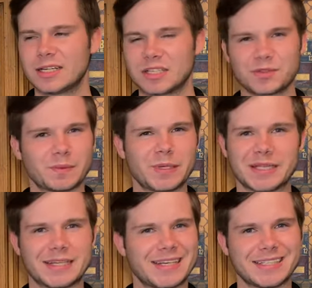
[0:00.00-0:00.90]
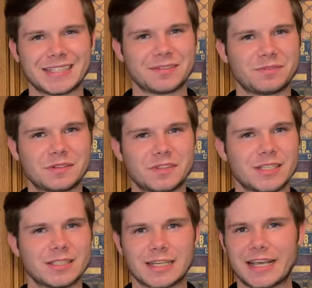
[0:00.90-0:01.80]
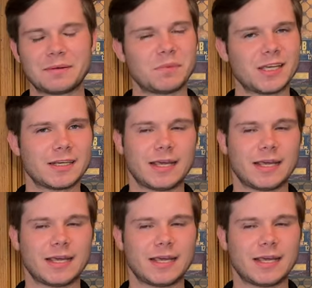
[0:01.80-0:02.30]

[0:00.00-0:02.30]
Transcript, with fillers: It's from like the 1950s, handmade,